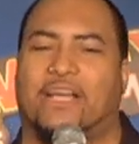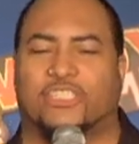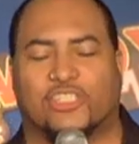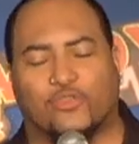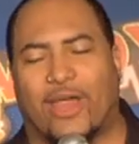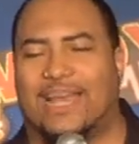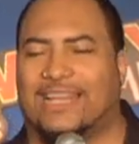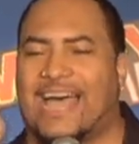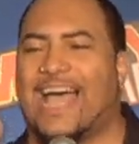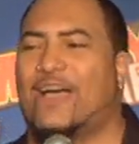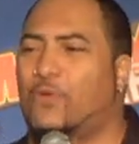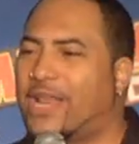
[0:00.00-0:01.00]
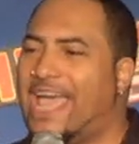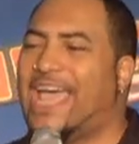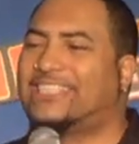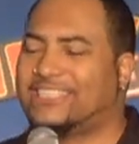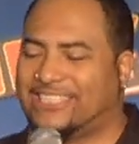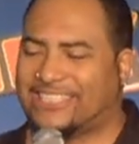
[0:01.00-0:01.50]
a straight line with an
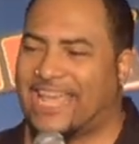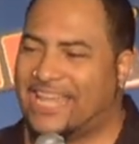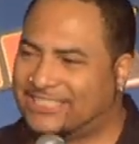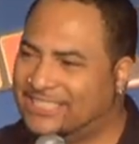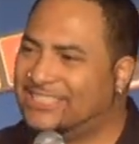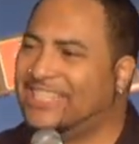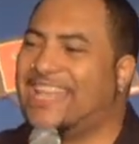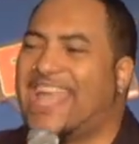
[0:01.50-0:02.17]
Etch-A-Sketch.